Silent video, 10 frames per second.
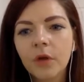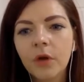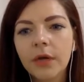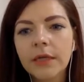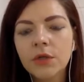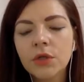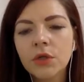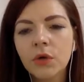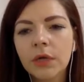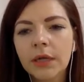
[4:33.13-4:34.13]
Okay, so
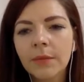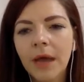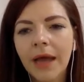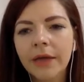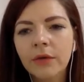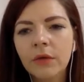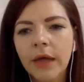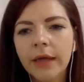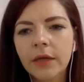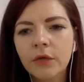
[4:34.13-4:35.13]
Sunglim, I don't
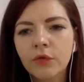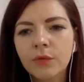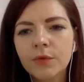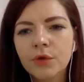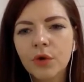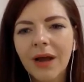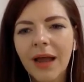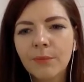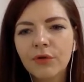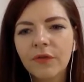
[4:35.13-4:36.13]
like the group tour.
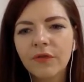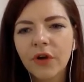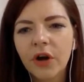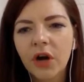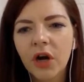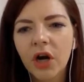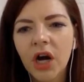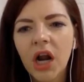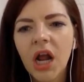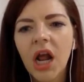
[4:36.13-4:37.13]
I prefer